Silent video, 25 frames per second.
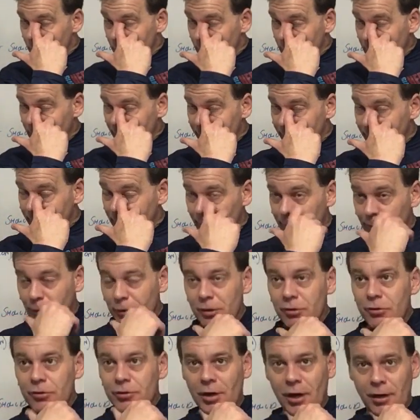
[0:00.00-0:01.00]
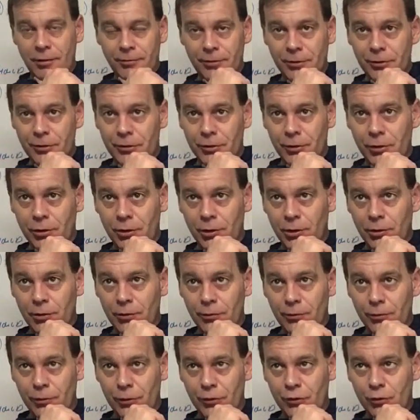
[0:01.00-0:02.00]
have been a police officer
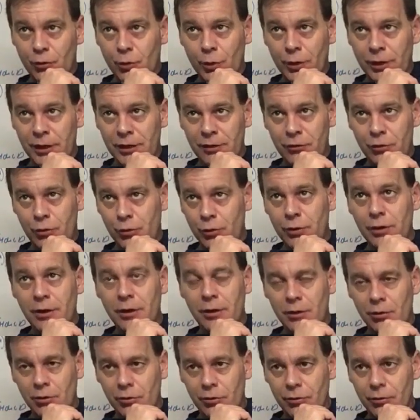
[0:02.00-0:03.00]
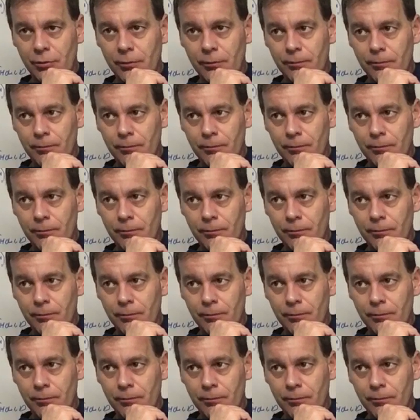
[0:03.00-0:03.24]
for 22 years?